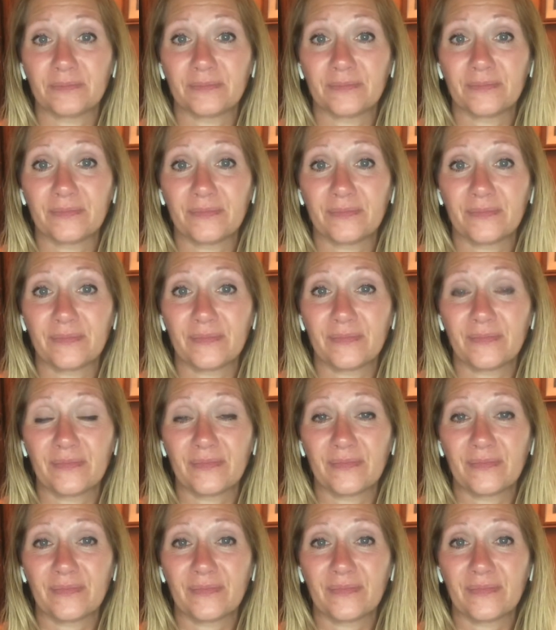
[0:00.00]

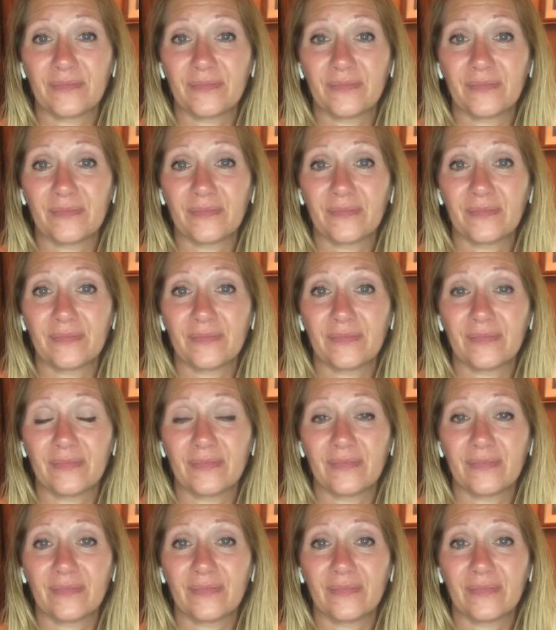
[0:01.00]
[no speech]